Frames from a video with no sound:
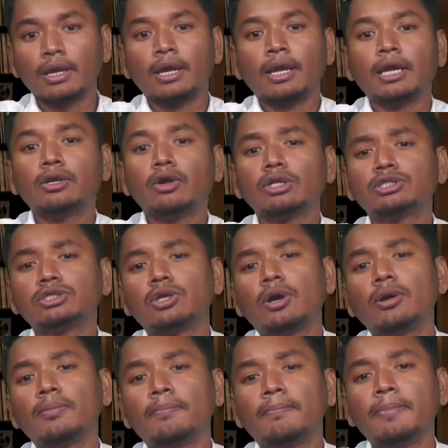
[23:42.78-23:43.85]
It
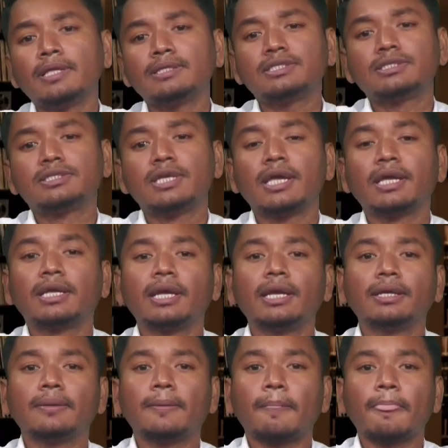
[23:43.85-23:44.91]
also means
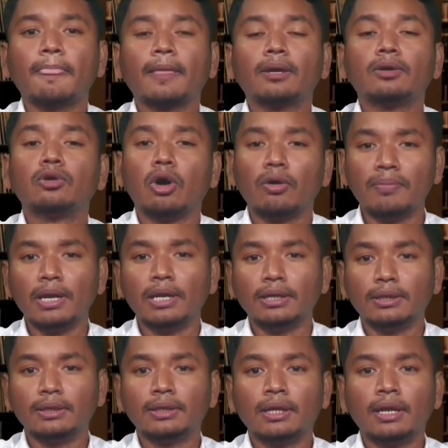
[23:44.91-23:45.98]
thinking
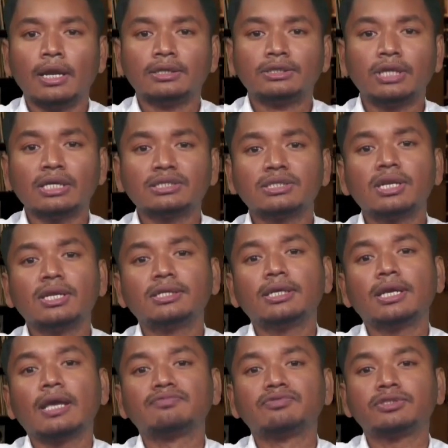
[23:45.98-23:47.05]
globally,
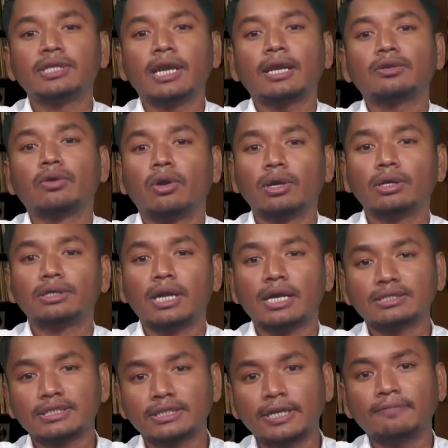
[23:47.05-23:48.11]
translating abstract or
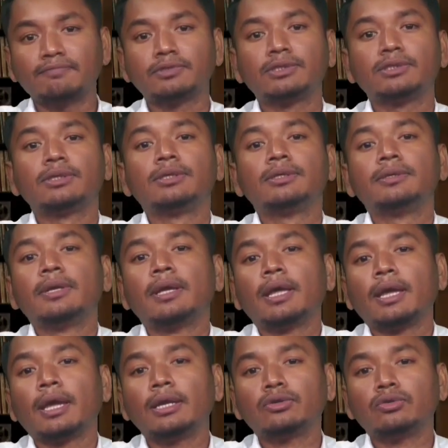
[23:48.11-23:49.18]
transcripts
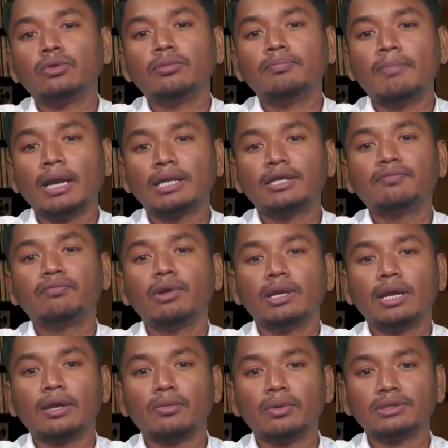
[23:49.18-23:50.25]
into multiple
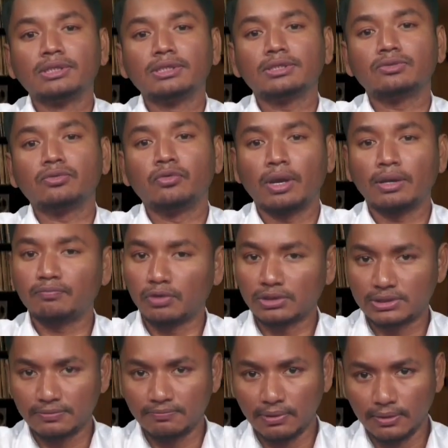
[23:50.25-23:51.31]
languages when
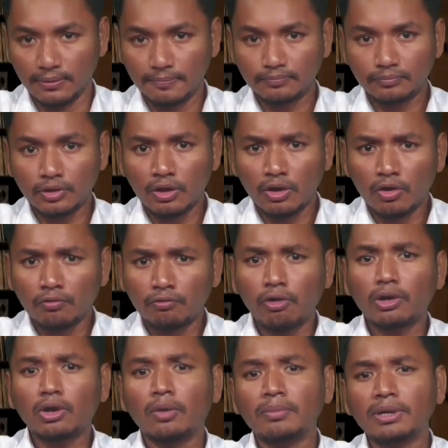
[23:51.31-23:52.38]
possible.
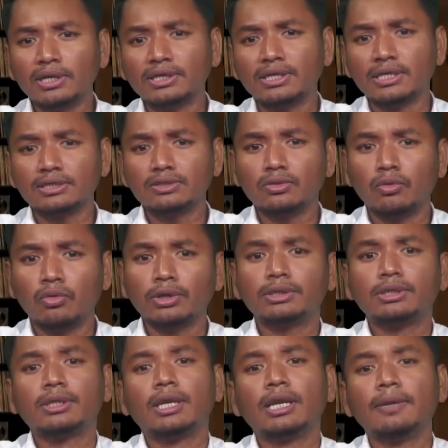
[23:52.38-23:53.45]
For communities with
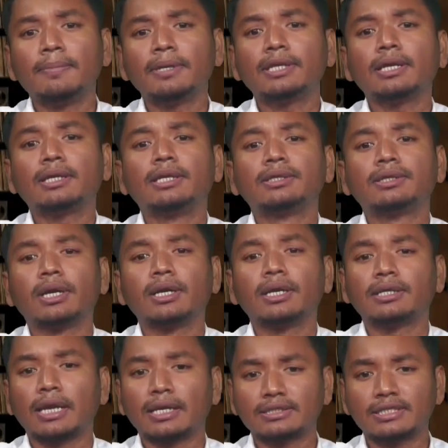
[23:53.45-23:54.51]
limited
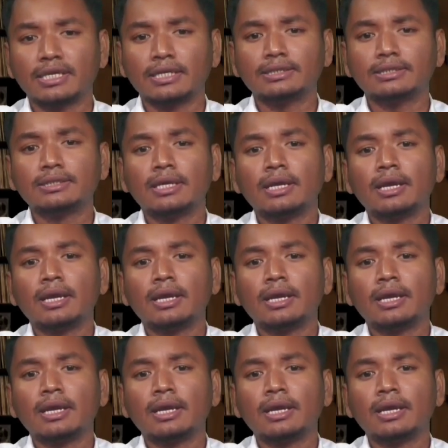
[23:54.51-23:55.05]
internet access,